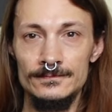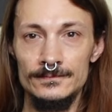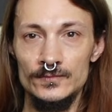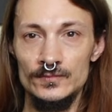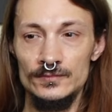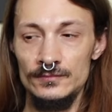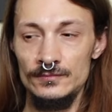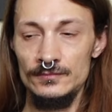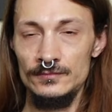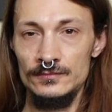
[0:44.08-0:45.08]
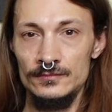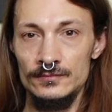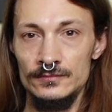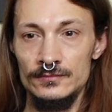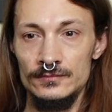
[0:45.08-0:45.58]

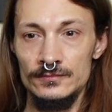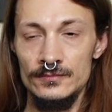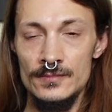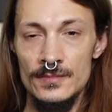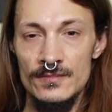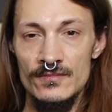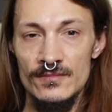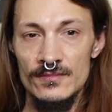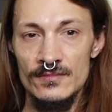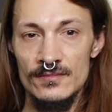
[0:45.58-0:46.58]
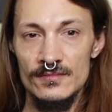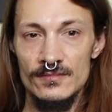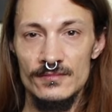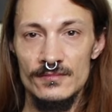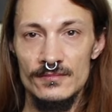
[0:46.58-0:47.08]

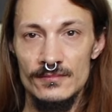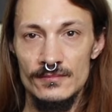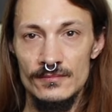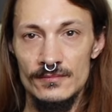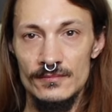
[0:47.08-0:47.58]
(silent)